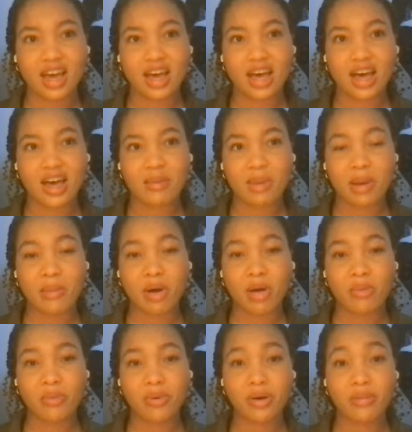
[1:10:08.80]
Uh, my
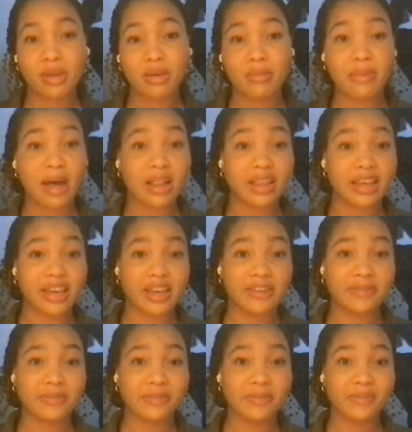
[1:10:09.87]
mom put me in ballet,
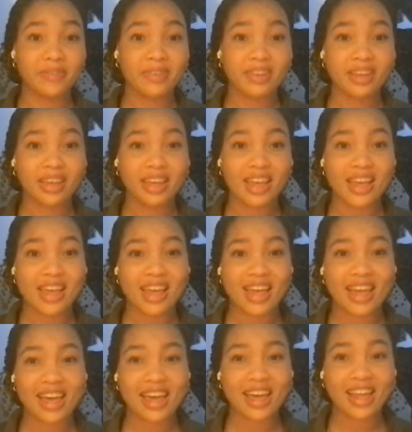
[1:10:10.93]

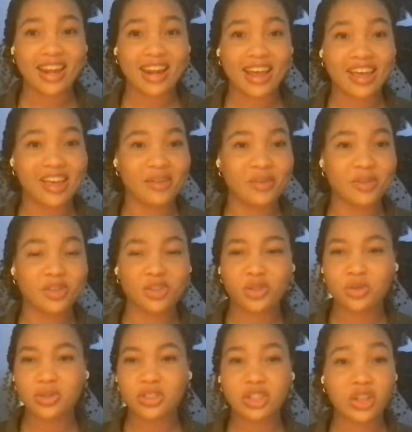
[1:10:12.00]
and it was
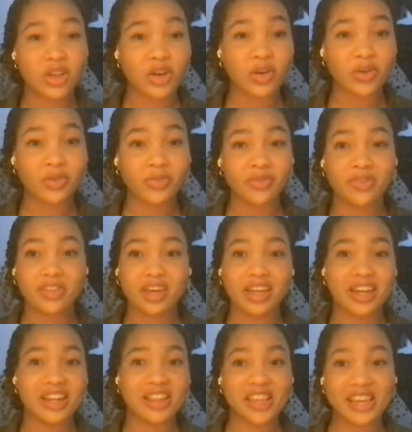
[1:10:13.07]
too slow. I
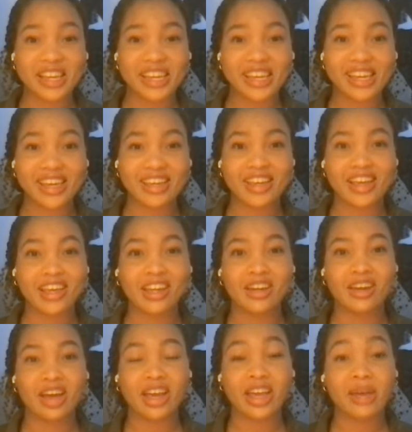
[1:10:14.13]
didn't like it,
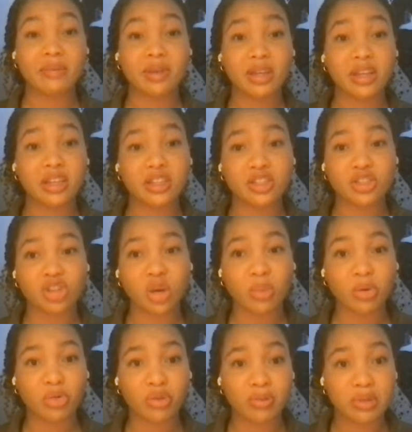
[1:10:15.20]
and I kept getting into
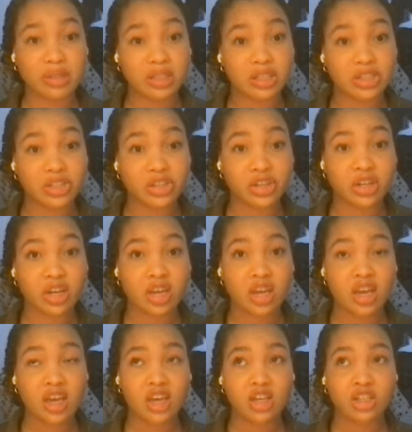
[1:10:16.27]
trouble from the teacher.
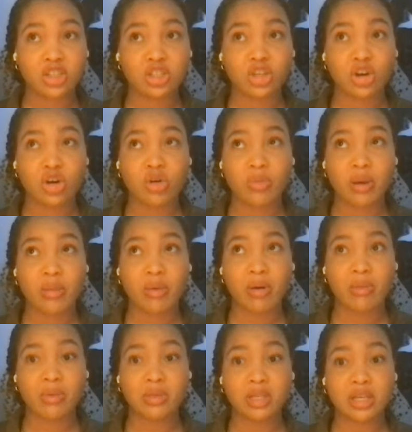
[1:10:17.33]
So my
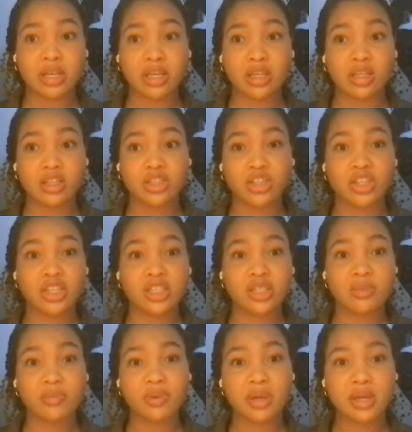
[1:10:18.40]
mom was like, she needs
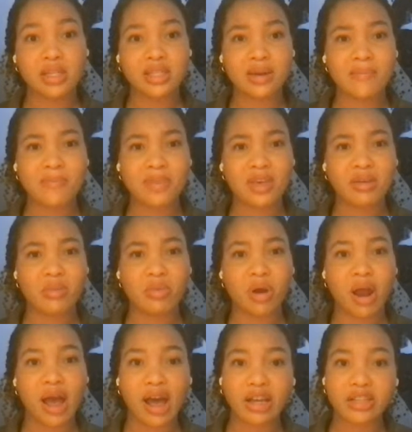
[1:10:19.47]
to be in something
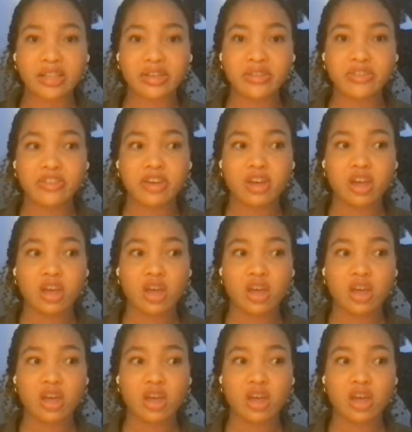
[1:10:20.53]
more active.